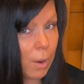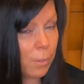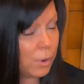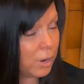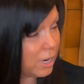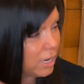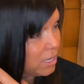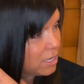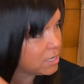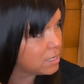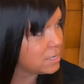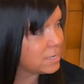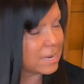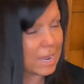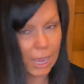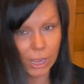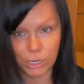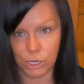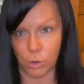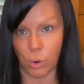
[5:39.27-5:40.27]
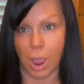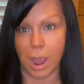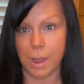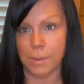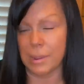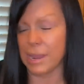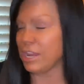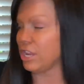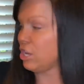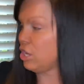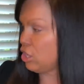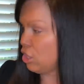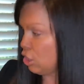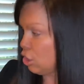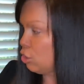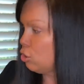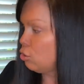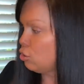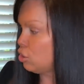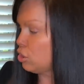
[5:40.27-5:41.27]
want to tell you, I'm a
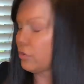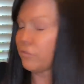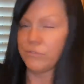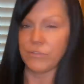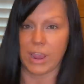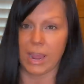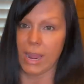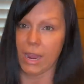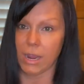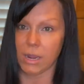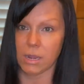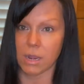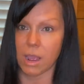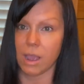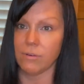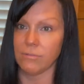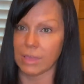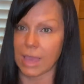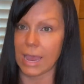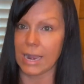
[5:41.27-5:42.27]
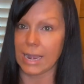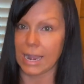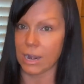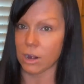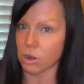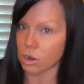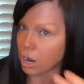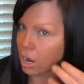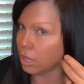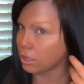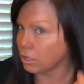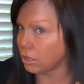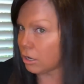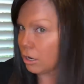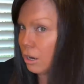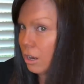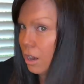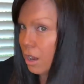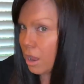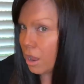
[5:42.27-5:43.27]
huge fan of that hair
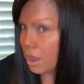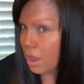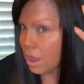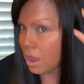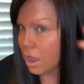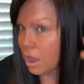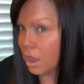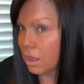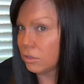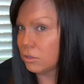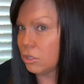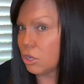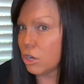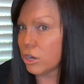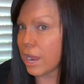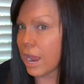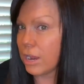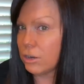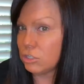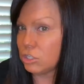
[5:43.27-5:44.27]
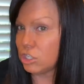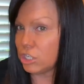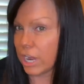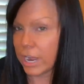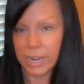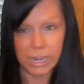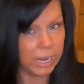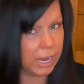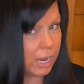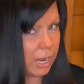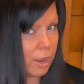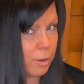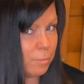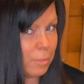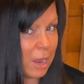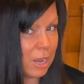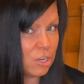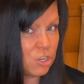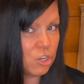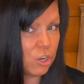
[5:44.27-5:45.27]
color. Look how shiny it
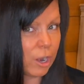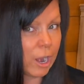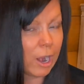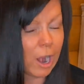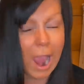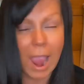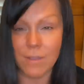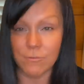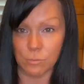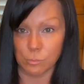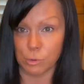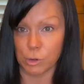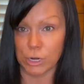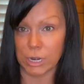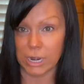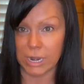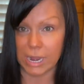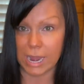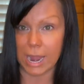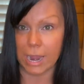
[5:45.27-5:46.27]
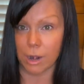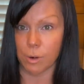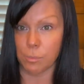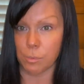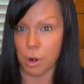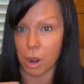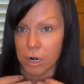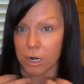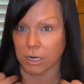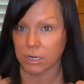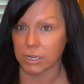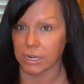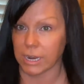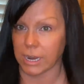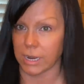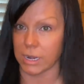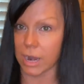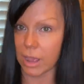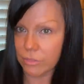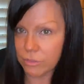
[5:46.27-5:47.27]
makes your hair. I haven't put any hair product
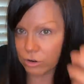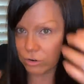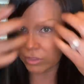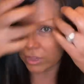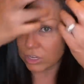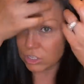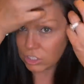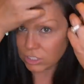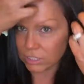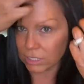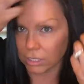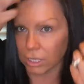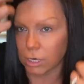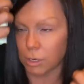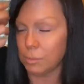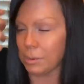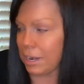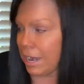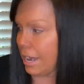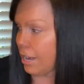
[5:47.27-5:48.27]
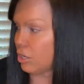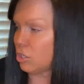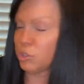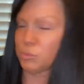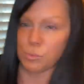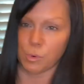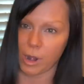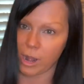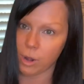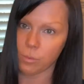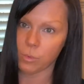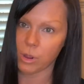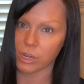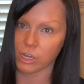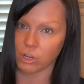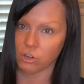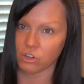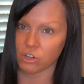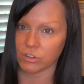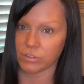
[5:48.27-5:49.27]
in other than just a little bit of hairspray and what
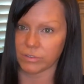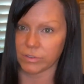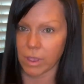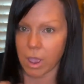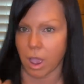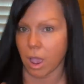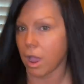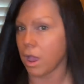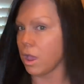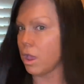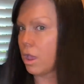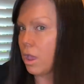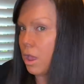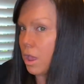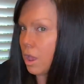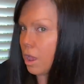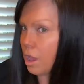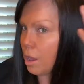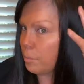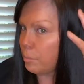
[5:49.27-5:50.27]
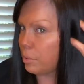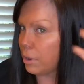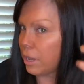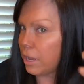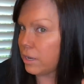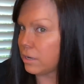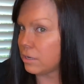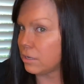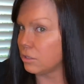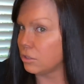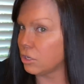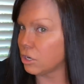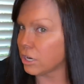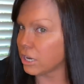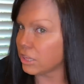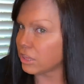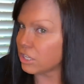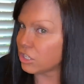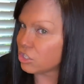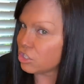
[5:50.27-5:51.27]
you just saw, but look
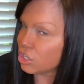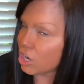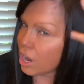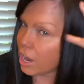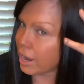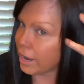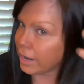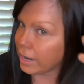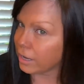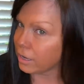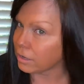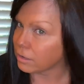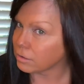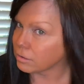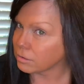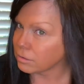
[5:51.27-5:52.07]
at the shine.